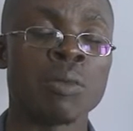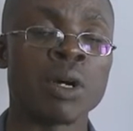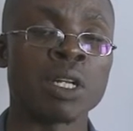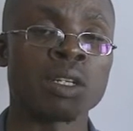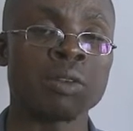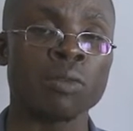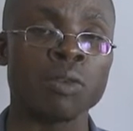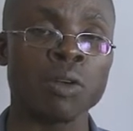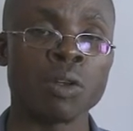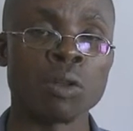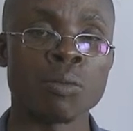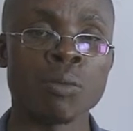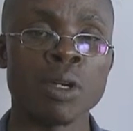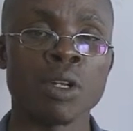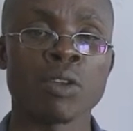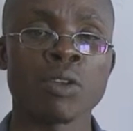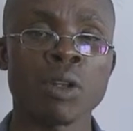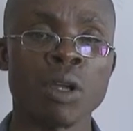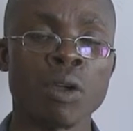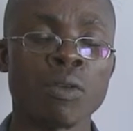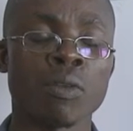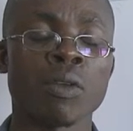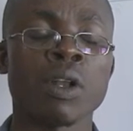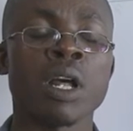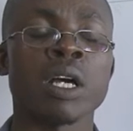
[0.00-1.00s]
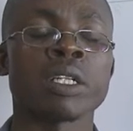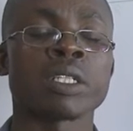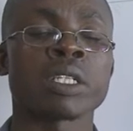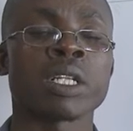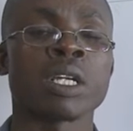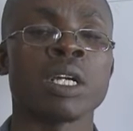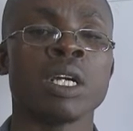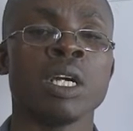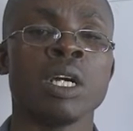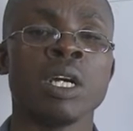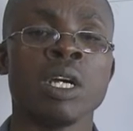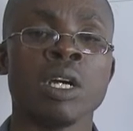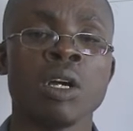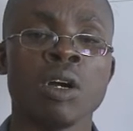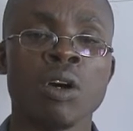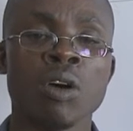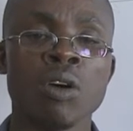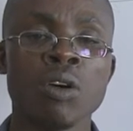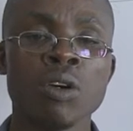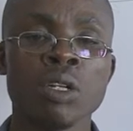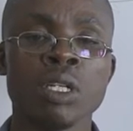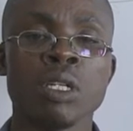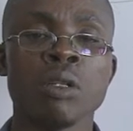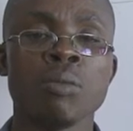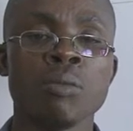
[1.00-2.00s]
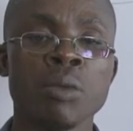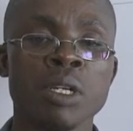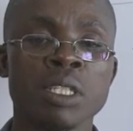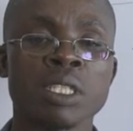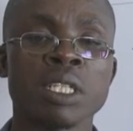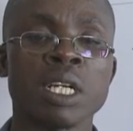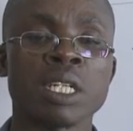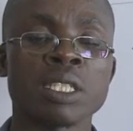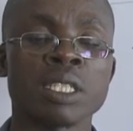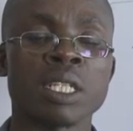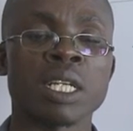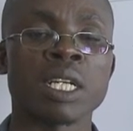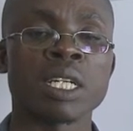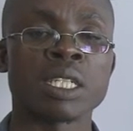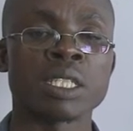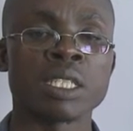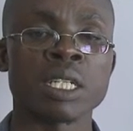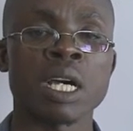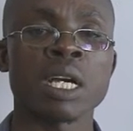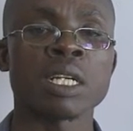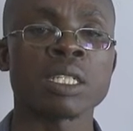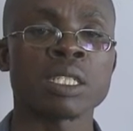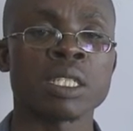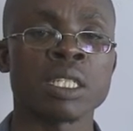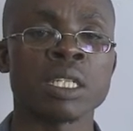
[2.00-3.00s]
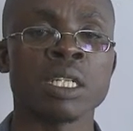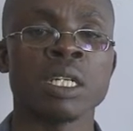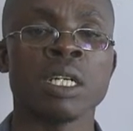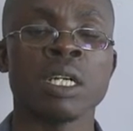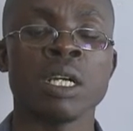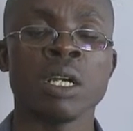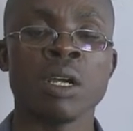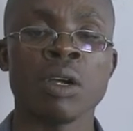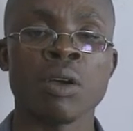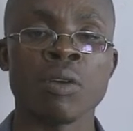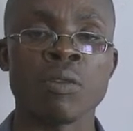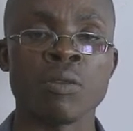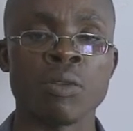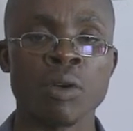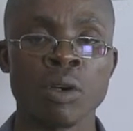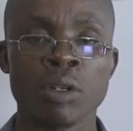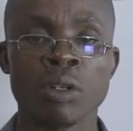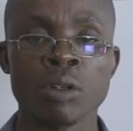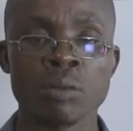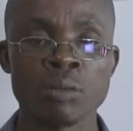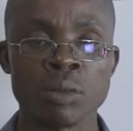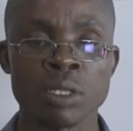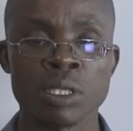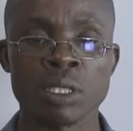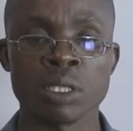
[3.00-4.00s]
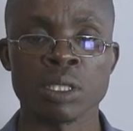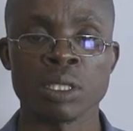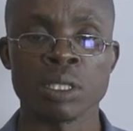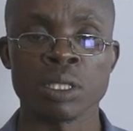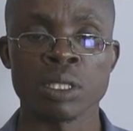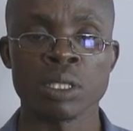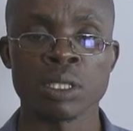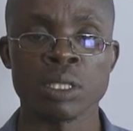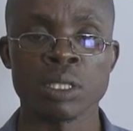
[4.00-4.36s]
but volumetric flask only measures exact volumes.